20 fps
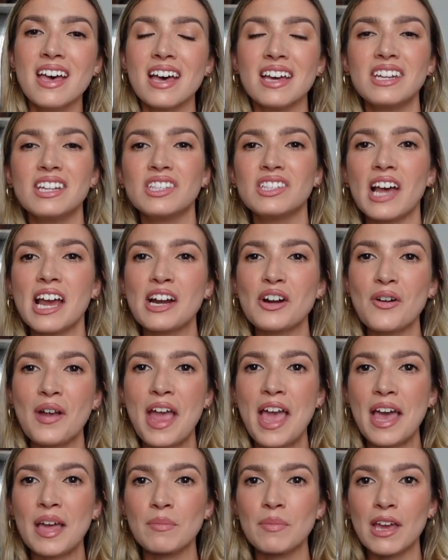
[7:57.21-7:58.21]
a designer
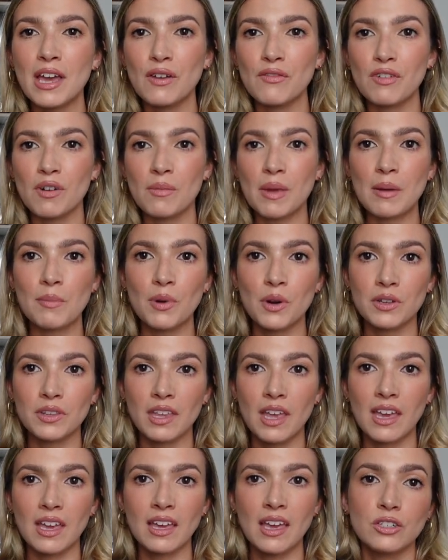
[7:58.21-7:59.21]
handbag for my
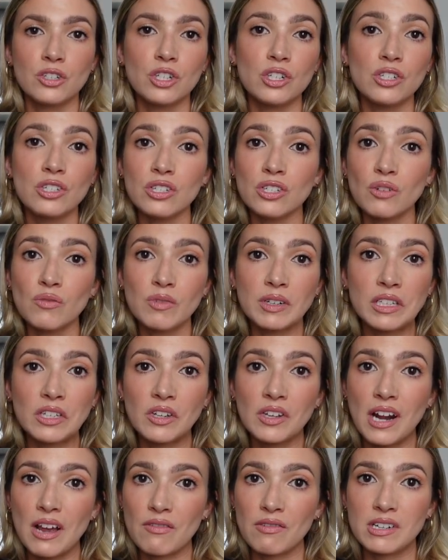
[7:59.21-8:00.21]
birthday. She's just a really
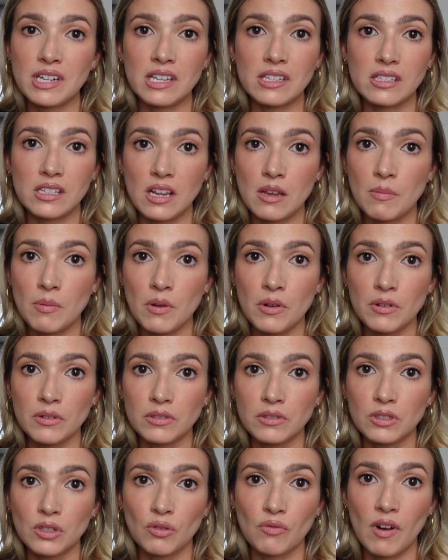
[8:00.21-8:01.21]
good everyday staple
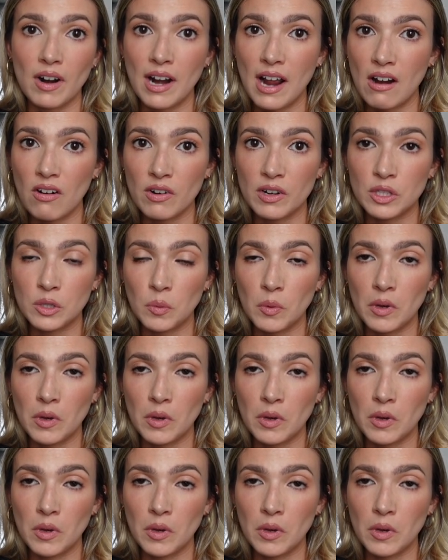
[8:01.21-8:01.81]
to run errands